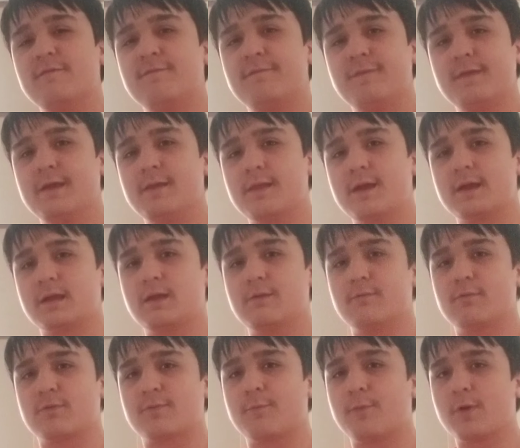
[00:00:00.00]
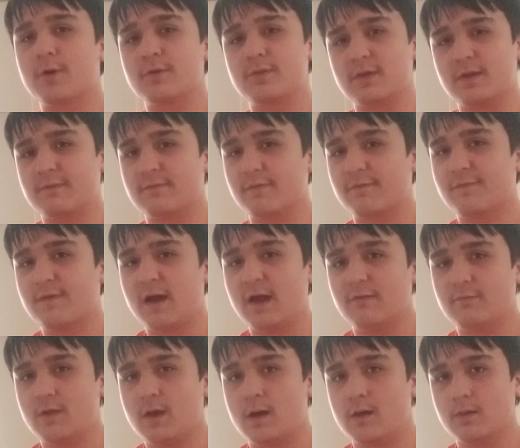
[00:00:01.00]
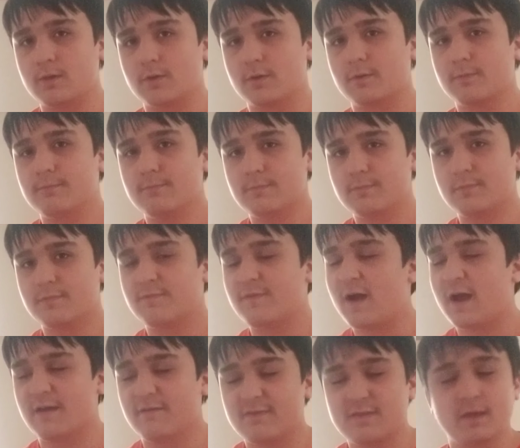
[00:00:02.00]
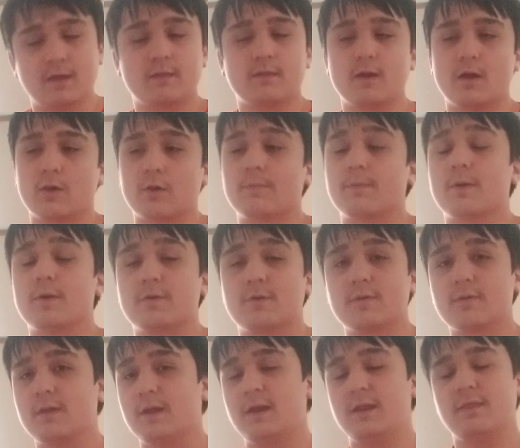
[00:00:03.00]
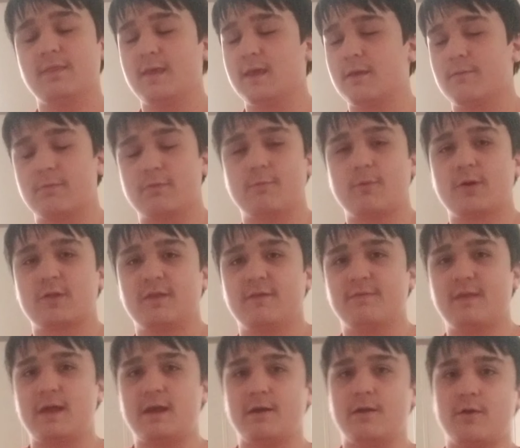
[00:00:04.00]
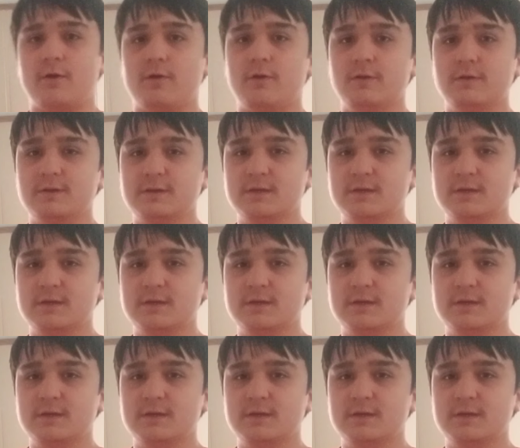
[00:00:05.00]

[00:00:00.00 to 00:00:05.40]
feel like it was worthy of a $6 purchase. I didn't think it was worthy of that at all.